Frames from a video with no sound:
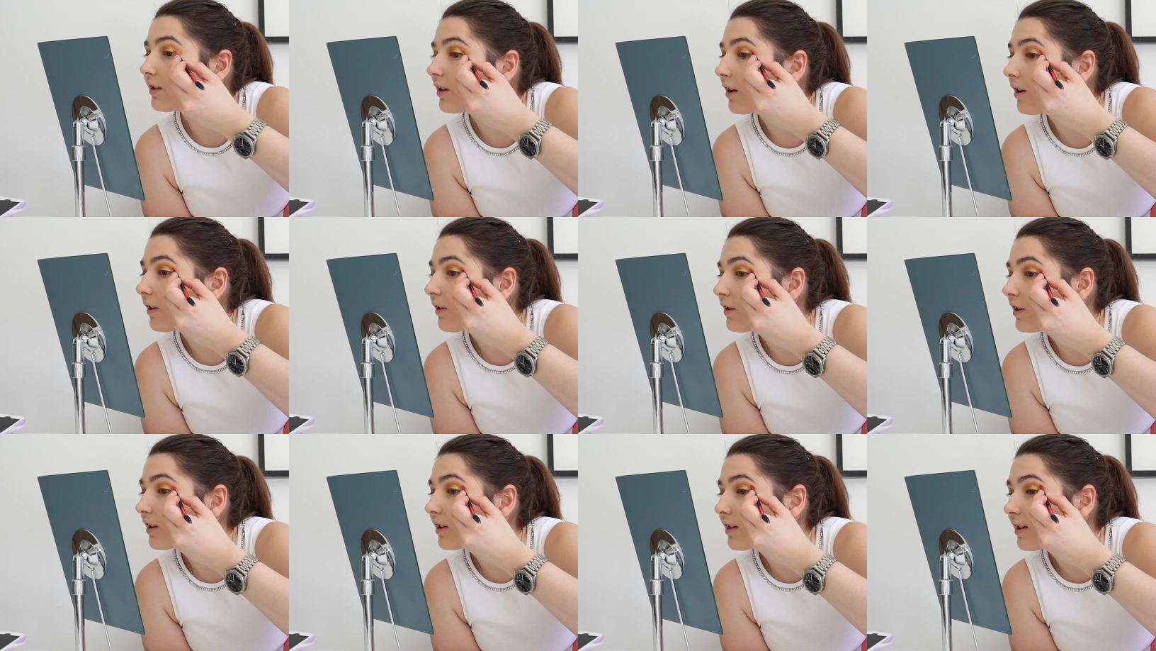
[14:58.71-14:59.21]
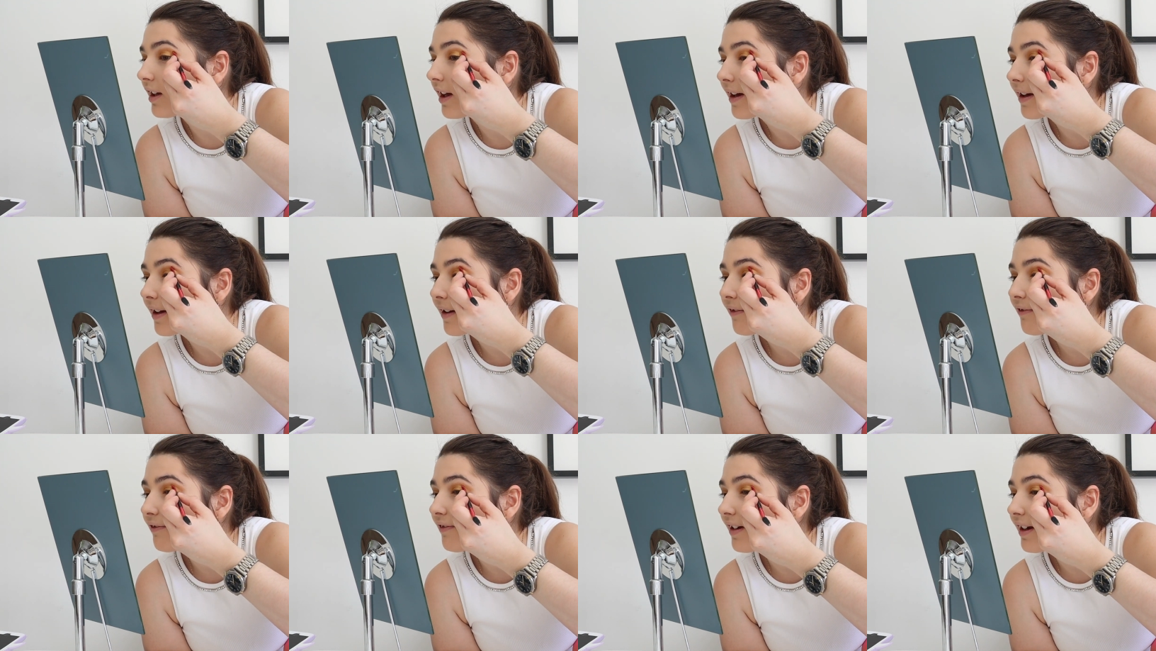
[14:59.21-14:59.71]
so just
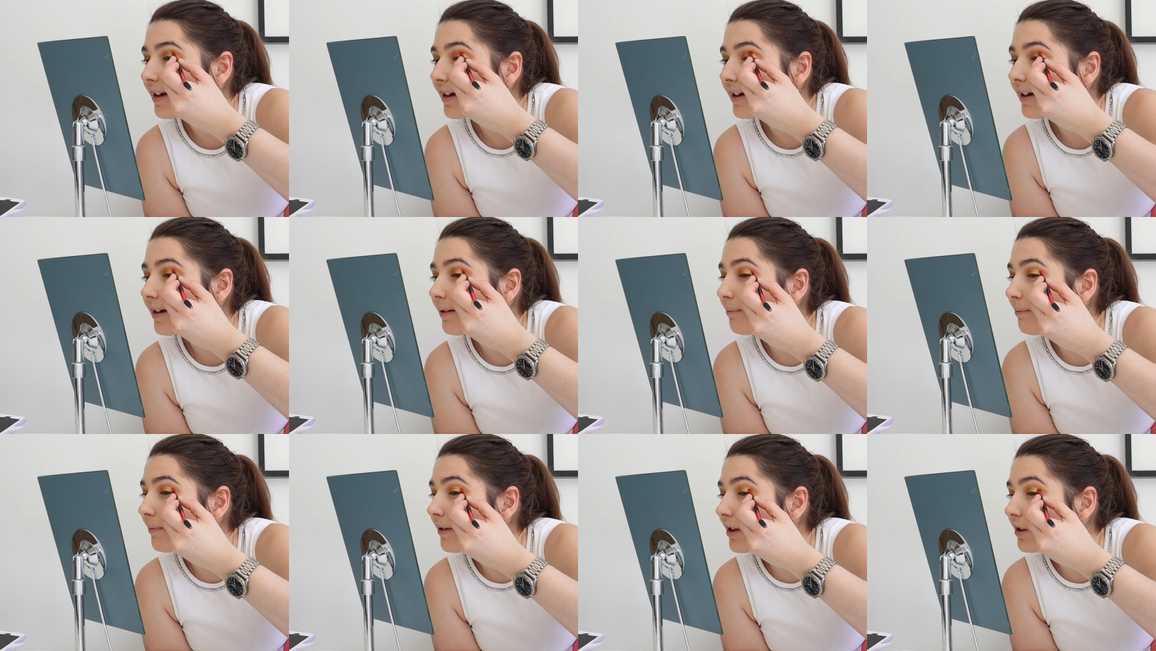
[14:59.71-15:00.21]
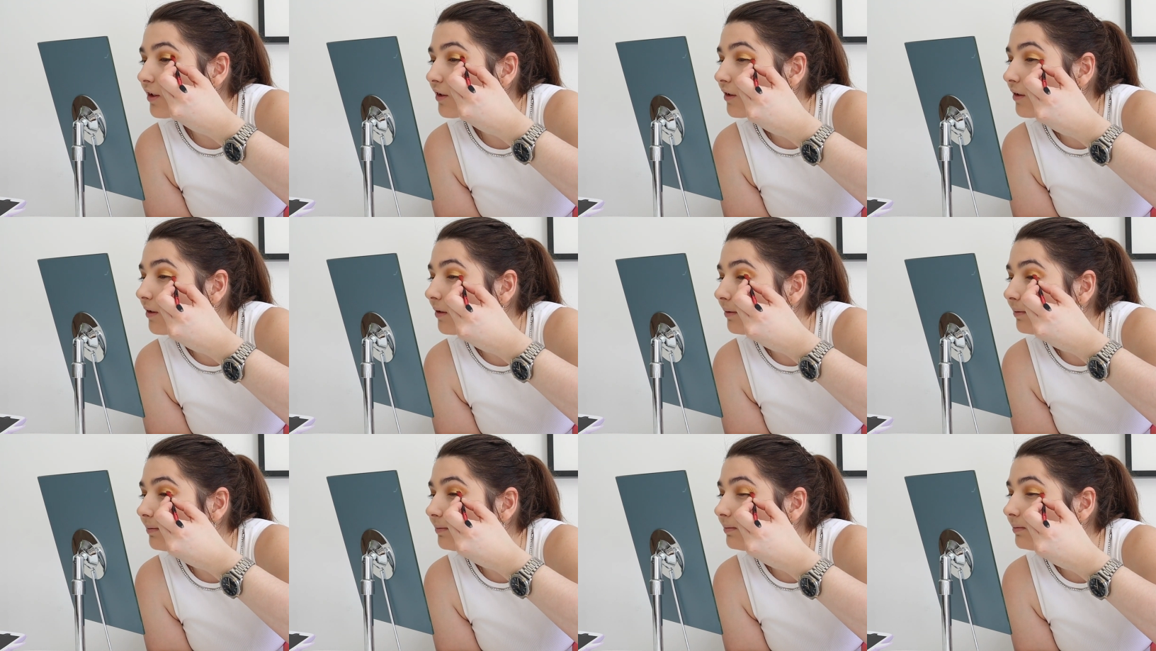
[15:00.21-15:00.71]
like fill it in, make
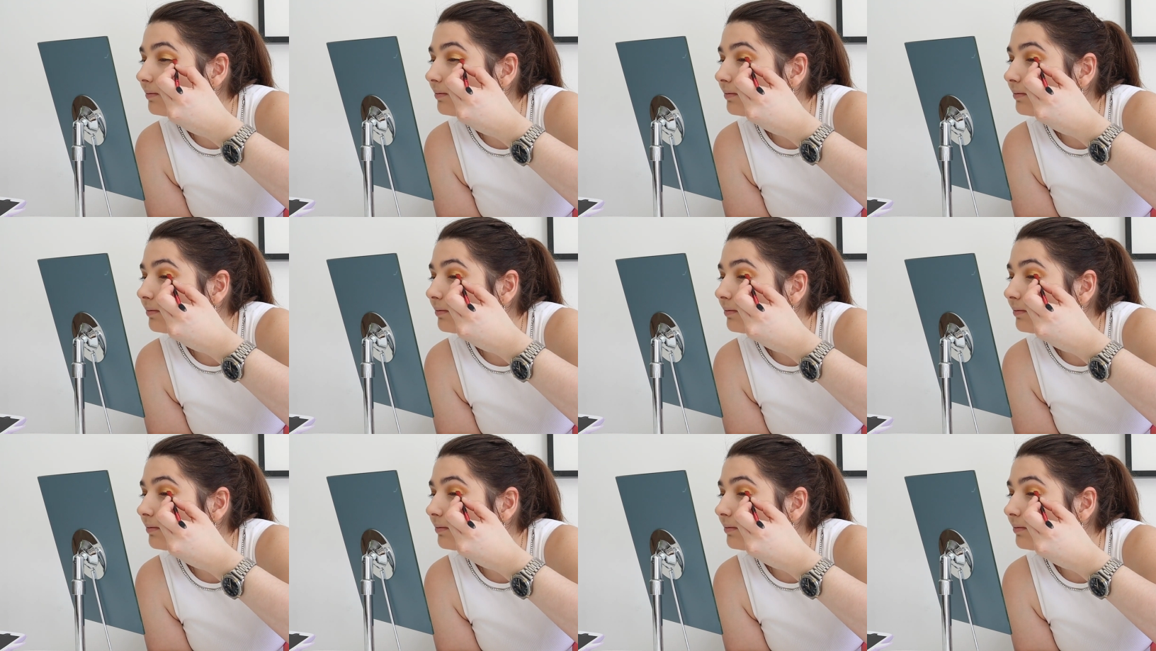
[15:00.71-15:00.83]
sure.